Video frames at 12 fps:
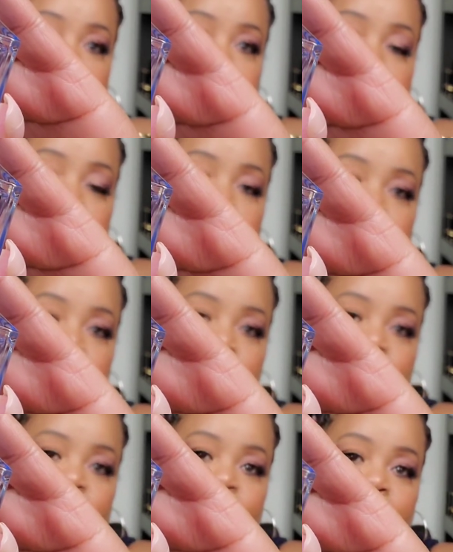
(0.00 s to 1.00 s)
there.
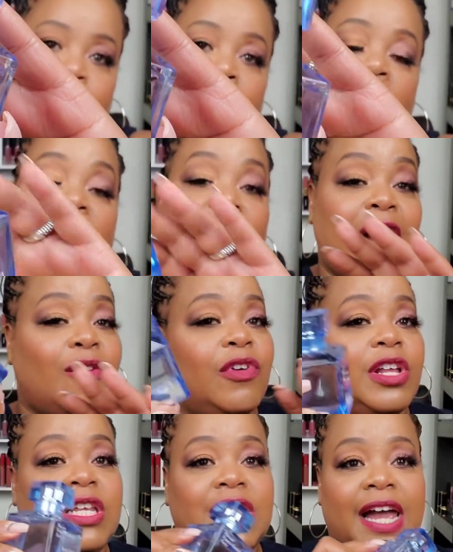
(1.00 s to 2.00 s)
I
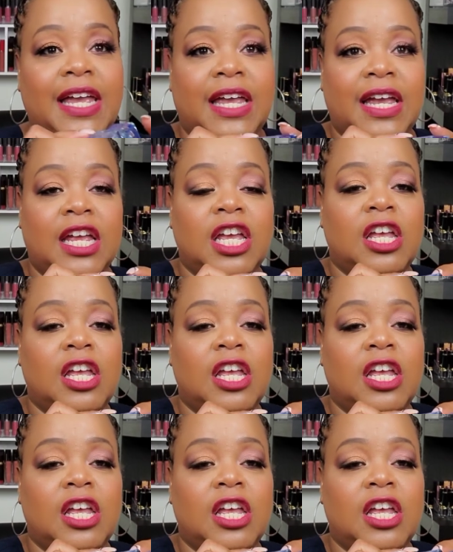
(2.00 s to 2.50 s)
really like it.